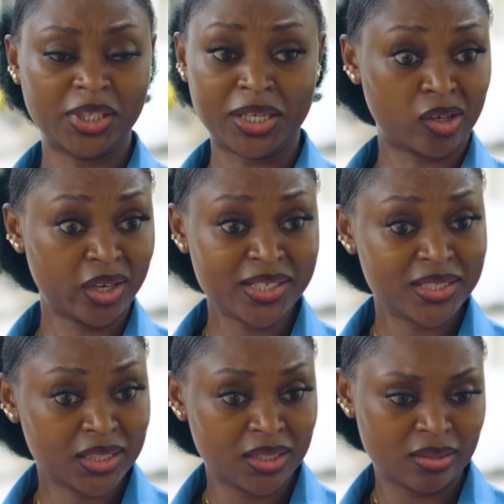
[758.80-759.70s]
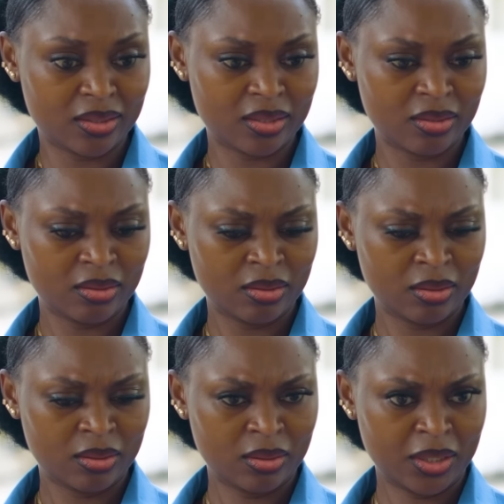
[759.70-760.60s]
He clearly didn't.
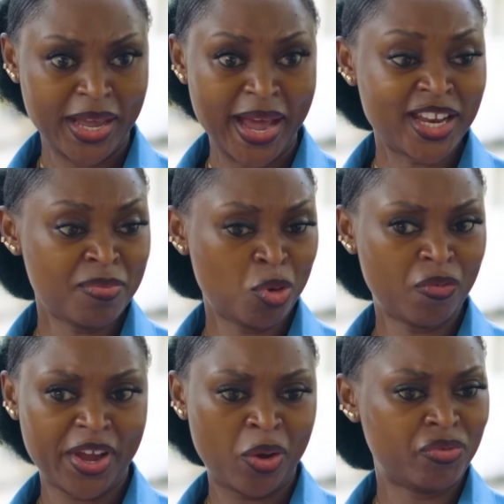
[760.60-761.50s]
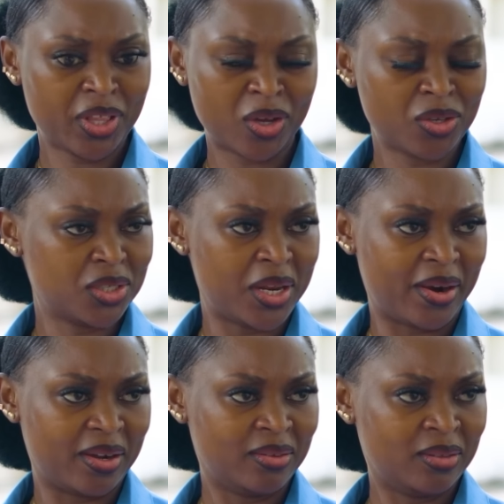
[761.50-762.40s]
He handed me over 100,000
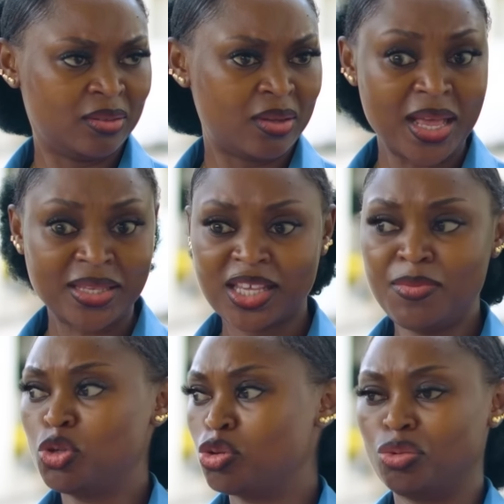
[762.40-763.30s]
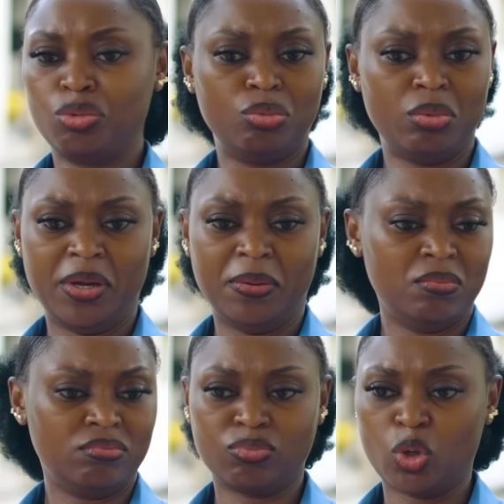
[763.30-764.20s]
naira, asking me to
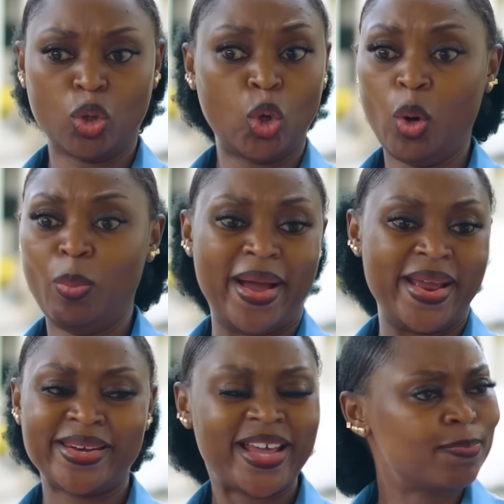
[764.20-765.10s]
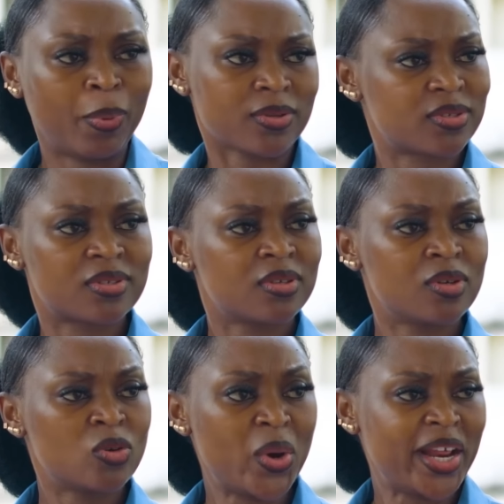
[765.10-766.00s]
go by night bus
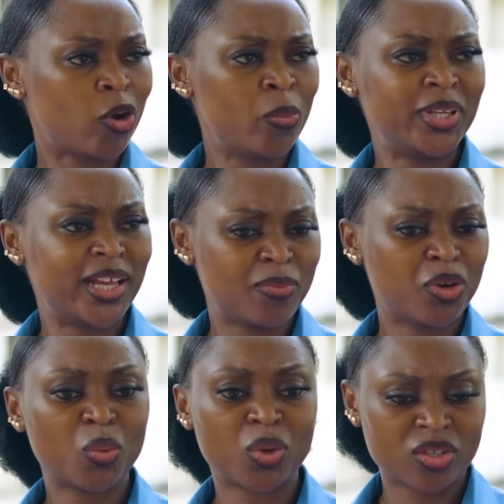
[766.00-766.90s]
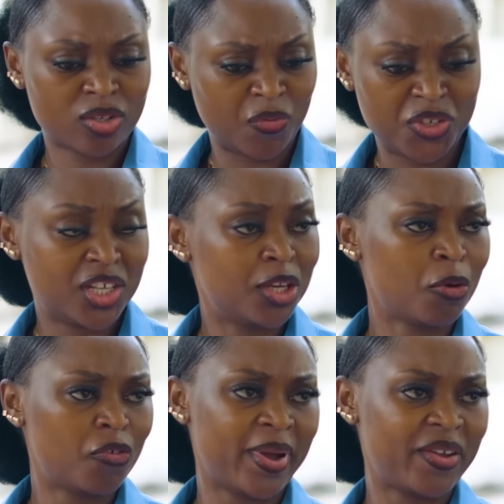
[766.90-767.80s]
when I complained that the money was not sufficient
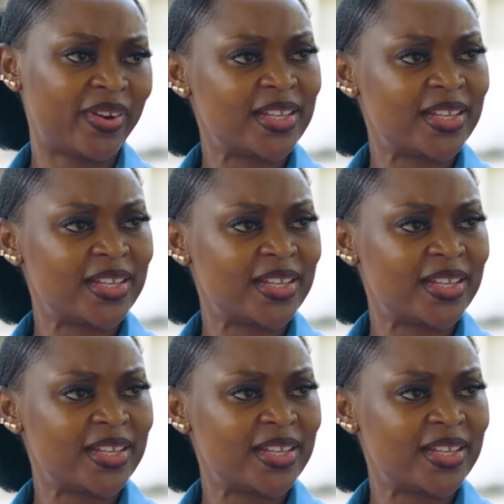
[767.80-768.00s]
enough for my